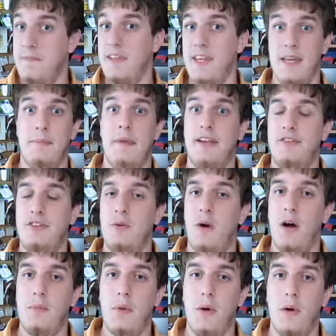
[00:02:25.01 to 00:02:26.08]
It makes you
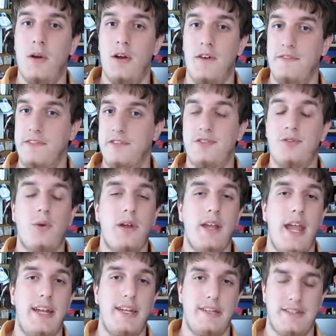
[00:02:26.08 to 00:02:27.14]
want more of the story
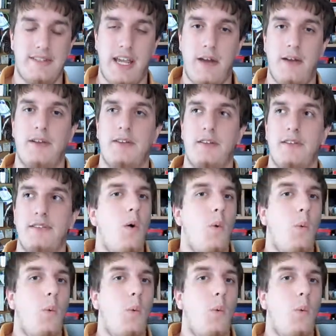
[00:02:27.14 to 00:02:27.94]
and its characters.